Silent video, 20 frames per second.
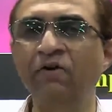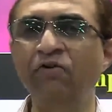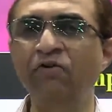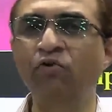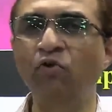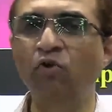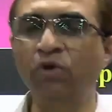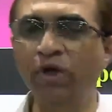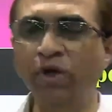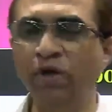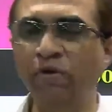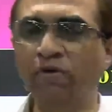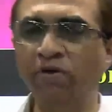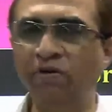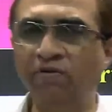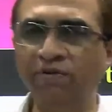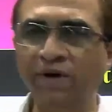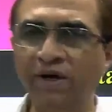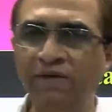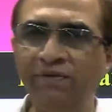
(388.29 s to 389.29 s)
4-year or
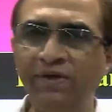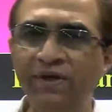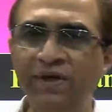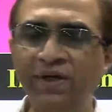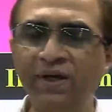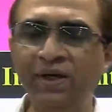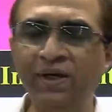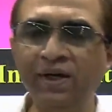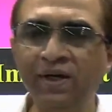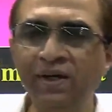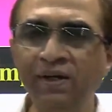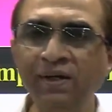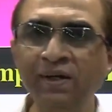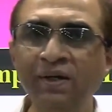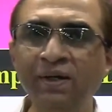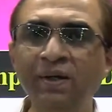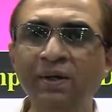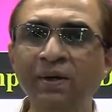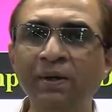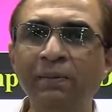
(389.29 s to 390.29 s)
5-year career.
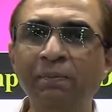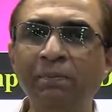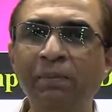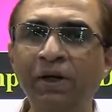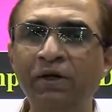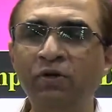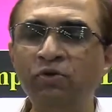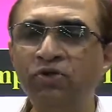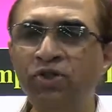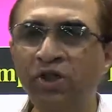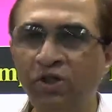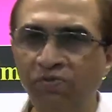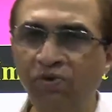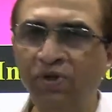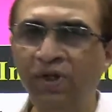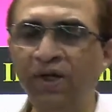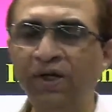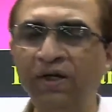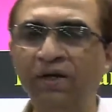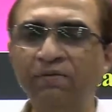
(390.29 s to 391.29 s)
But to sit for
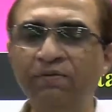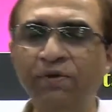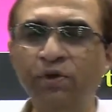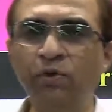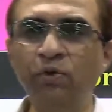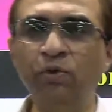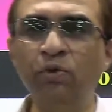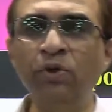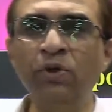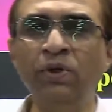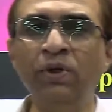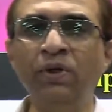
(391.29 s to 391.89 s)
the interview